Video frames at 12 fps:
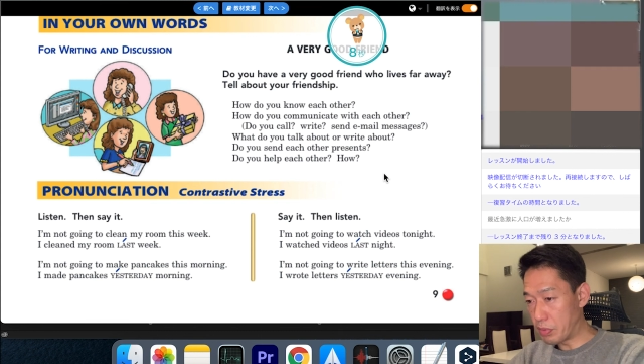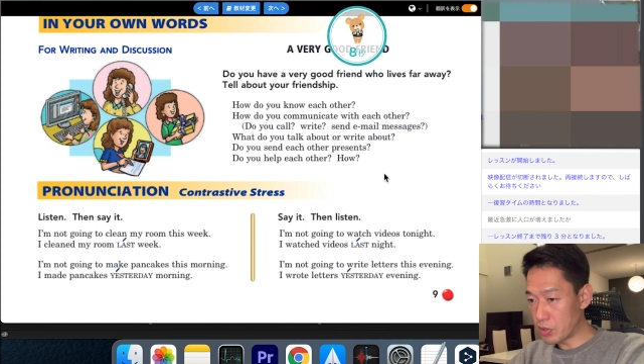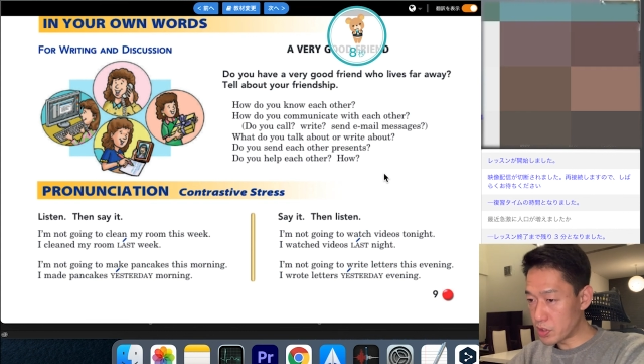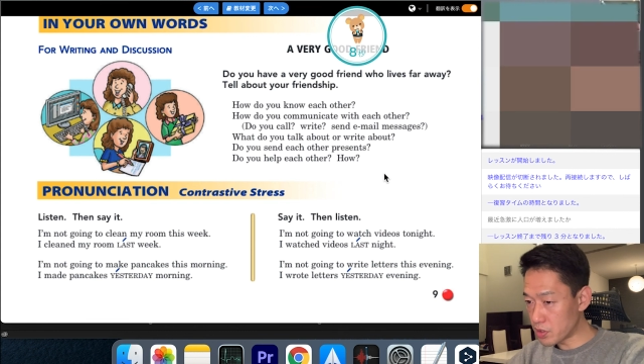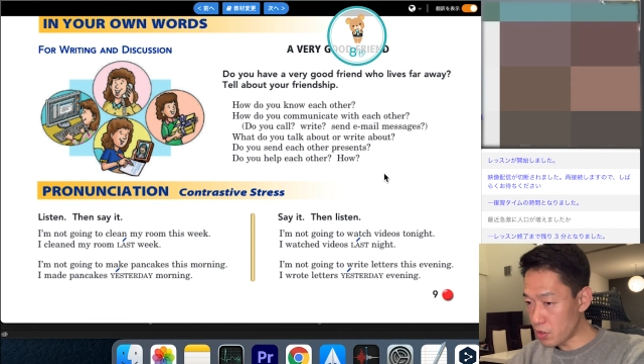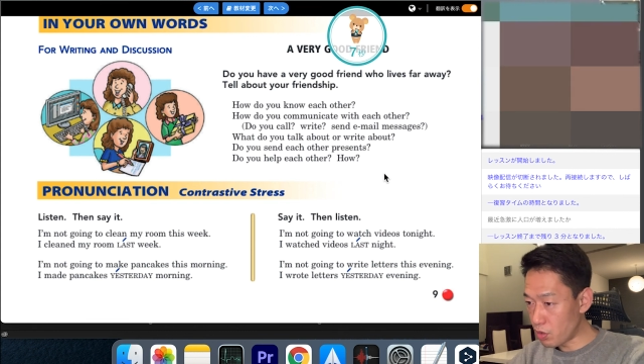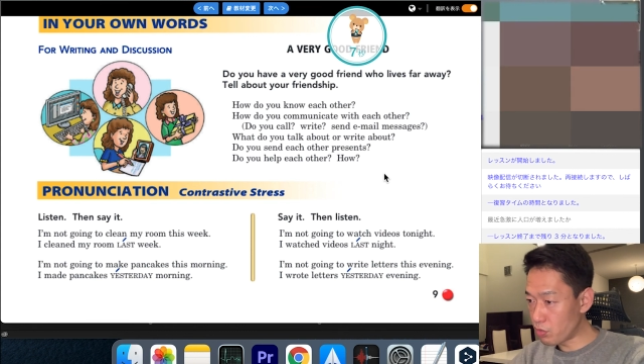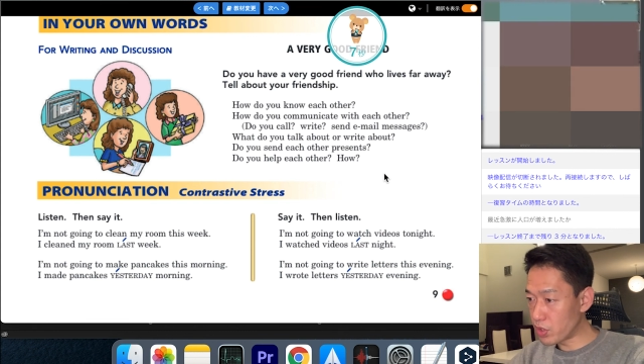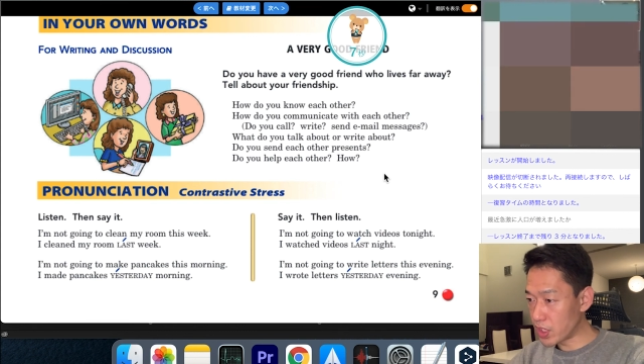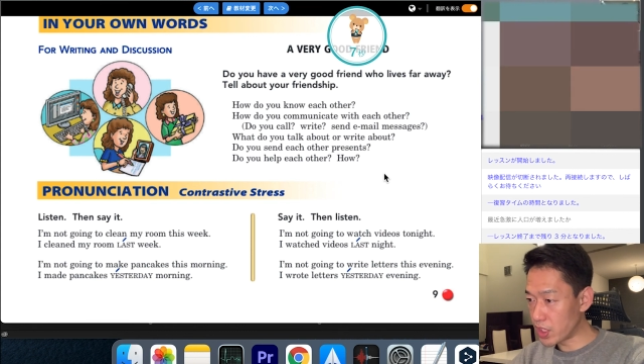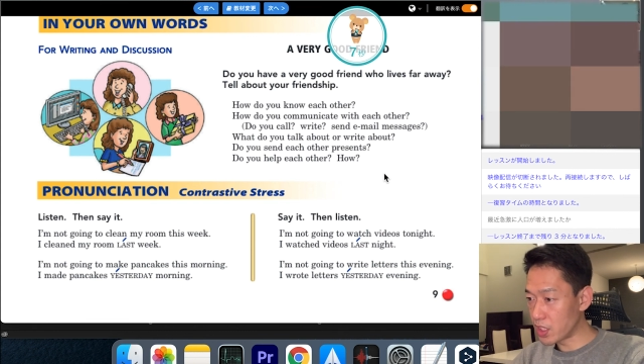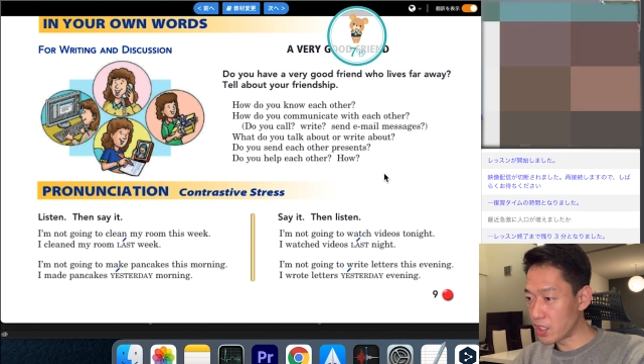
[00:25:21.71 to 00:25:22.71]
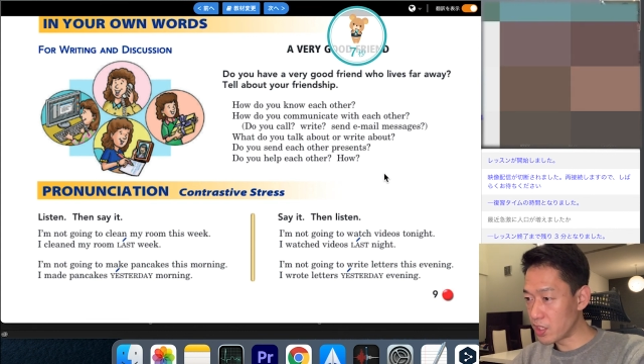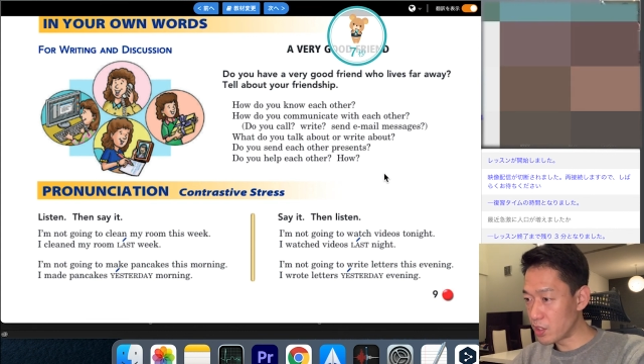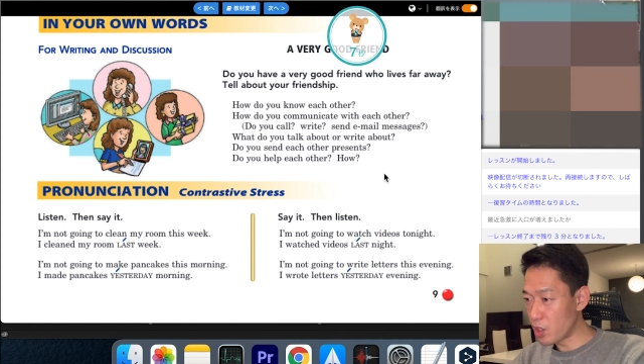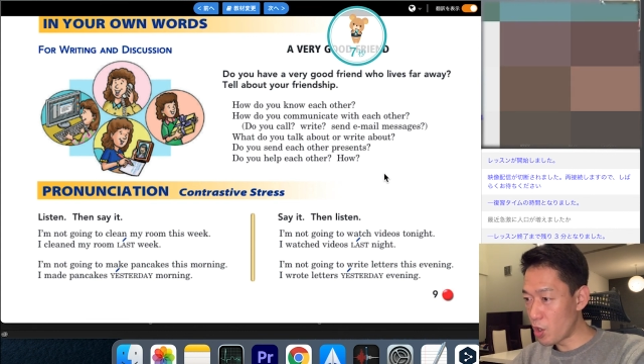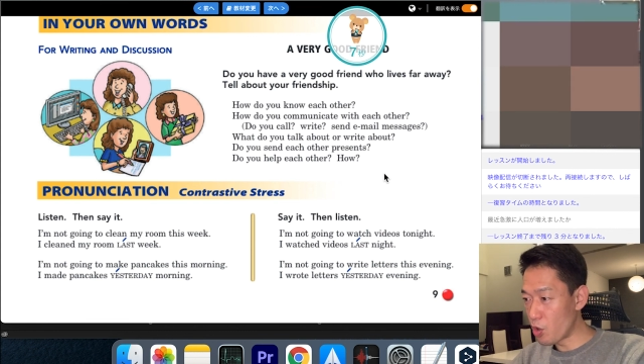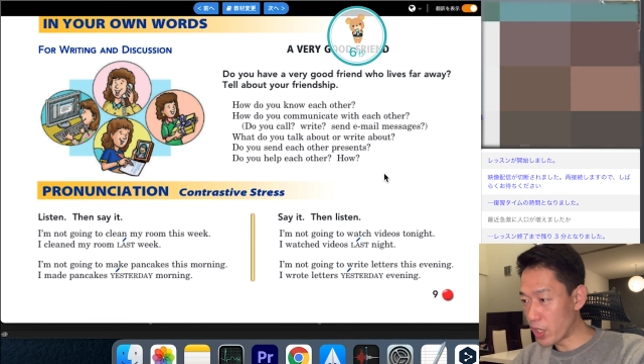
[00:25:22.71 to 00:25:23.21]
voice only.
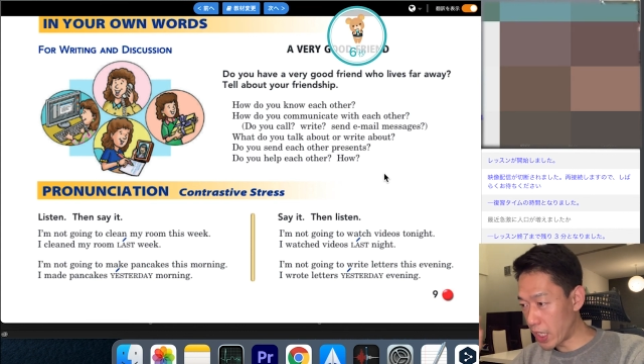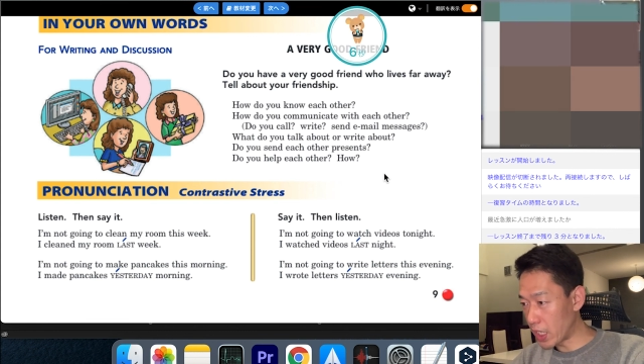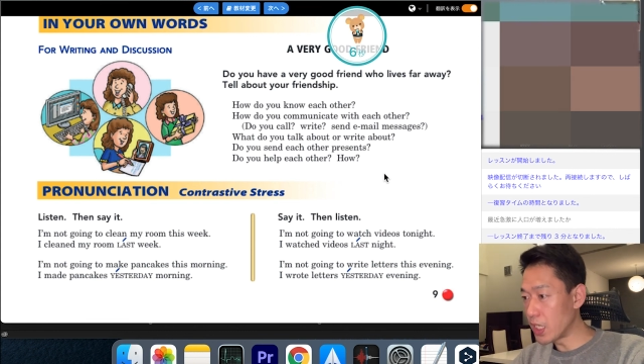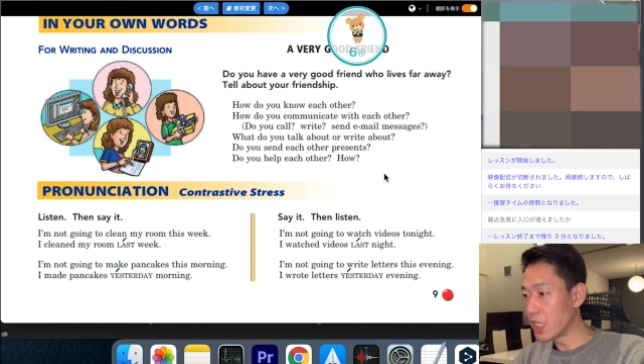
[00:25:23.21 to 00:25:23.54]
Okay.